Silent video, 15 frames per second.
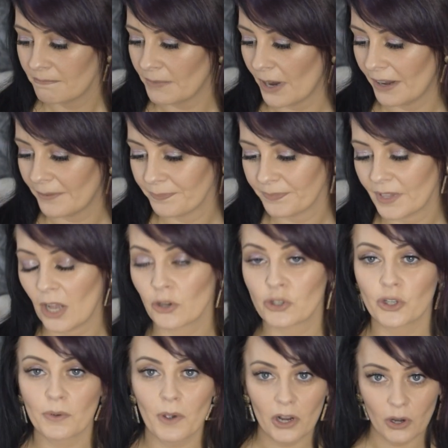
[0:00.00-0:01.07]
but I'll
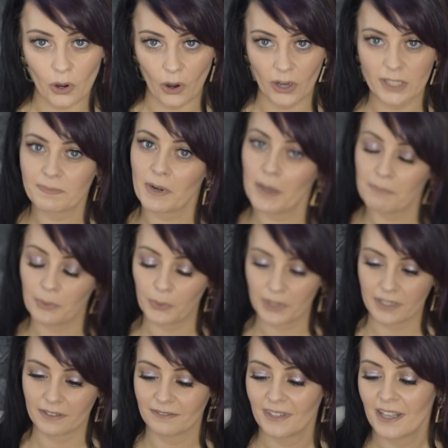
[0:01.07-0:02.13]
show you what I got. It's pretty
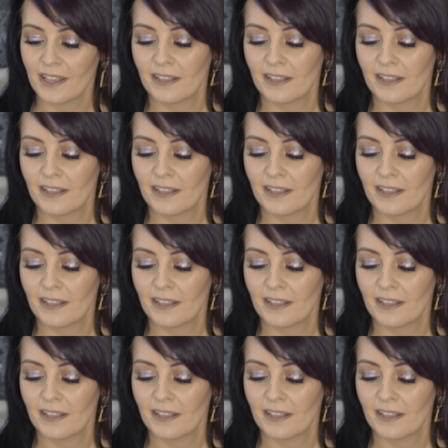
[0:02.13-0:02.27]
boring.